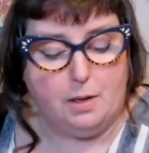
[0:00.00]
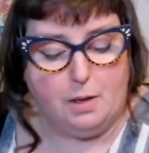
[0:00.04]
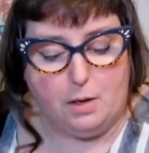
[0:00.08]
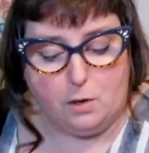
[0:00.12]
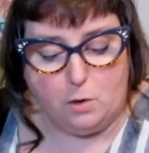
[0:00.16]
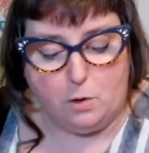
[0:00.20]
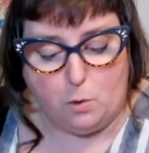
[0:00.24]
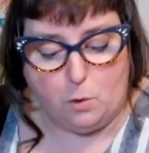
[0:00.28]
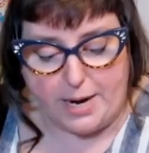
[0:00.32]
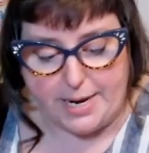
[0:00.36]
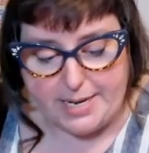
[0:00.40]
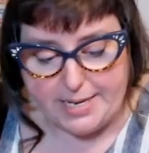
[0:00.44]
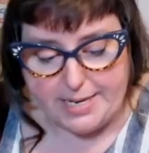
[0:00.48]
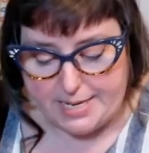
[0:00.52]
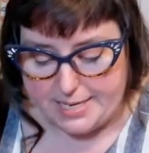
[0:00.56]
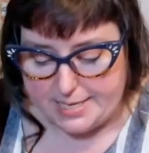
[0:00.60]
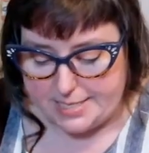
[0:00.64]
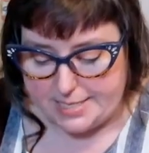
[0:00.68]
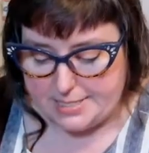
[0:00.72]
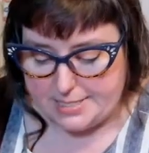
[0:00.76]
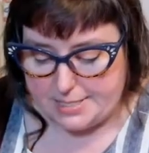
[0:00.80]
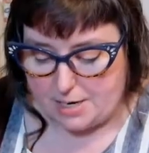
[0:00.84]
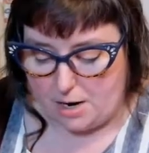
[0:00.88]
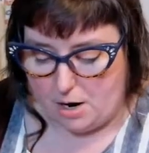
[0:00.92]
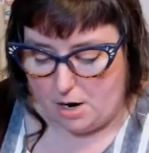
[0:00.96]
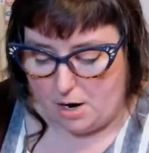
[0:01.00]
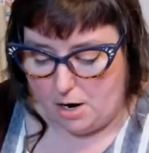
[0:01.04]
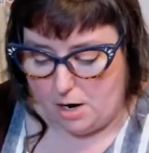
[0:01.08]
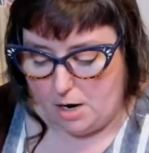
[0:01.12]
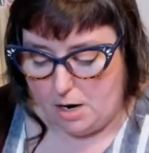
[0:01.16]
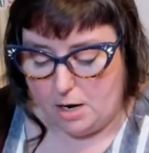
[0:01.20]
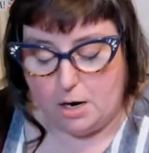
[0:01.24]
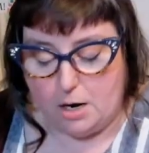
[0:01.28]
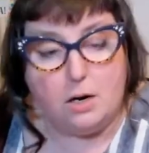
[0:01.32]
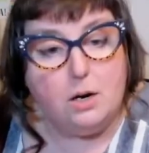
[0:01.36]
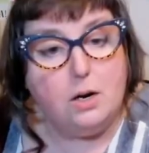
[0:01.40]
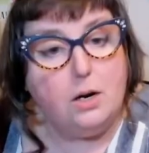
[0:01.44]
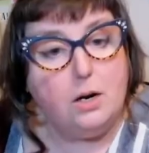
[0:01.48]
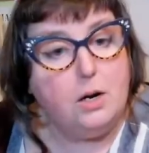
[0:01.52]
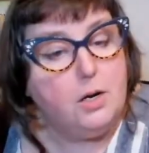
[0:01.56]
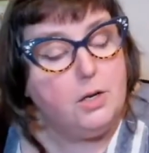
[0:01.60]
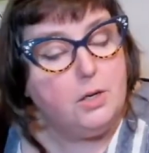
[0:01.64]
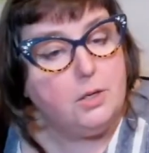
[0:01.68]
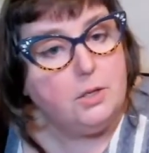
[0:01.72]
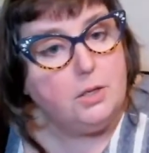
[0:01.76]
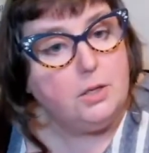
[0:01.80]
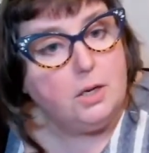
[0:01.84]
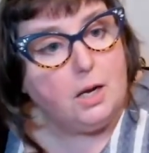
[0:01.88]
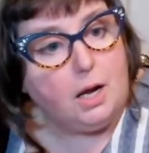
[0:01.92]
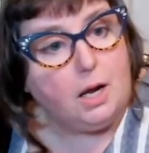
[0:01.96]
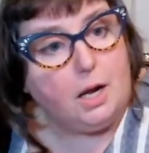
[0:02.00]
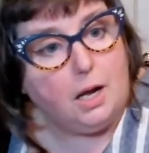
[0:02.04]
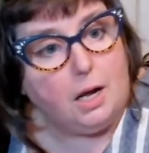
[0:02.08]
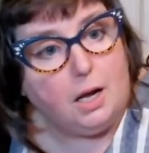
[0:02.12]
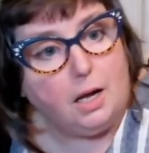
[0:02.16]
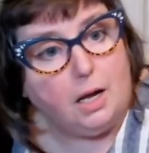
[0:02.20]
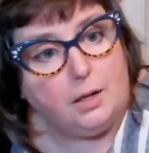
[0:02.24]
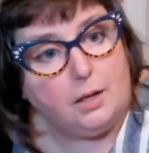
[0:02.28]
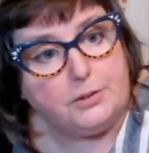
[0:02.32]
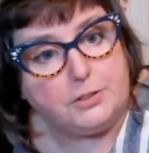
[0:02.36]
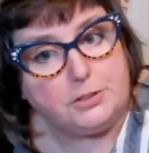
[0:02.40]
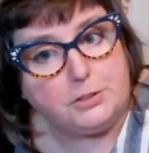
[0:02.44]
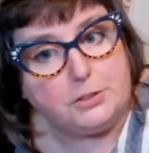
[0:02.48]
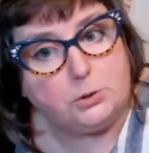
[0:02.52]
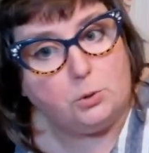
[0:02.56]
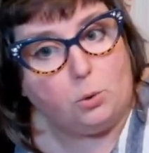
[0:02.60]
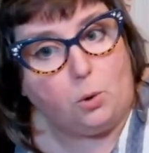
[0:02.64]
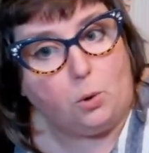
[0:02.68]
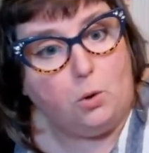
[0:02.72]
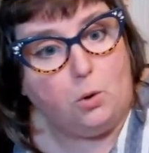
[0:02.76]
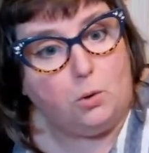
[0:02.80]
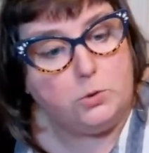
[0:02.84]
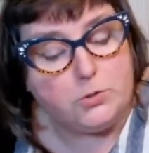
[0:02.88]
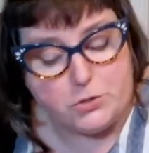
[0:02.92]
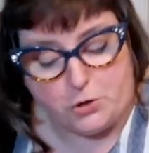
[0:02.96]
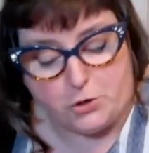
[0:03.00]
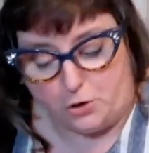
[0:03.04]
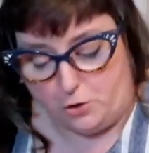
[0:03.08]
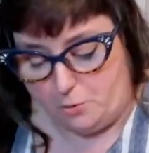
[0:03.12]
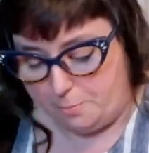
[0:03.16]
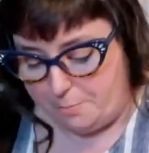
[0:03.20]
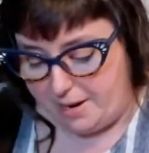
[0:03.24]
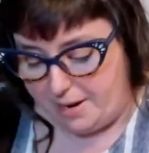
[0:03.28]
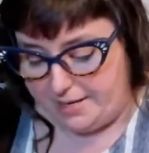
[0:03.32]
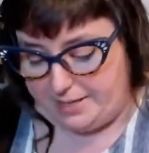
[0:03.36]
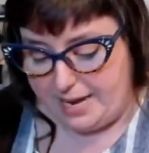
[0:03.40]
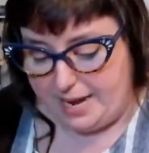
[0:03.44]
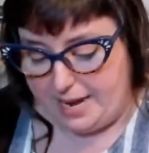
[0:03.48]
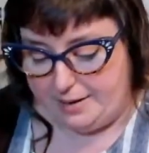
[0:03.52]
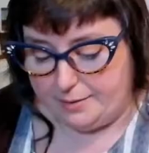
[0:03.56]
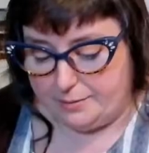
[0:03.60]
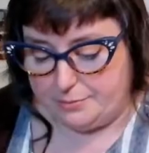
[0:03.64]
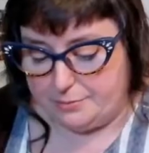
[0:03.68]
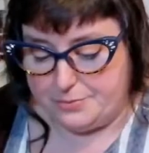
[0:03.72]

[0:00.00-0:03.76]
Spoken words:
Crankies are, the scrolls are made out of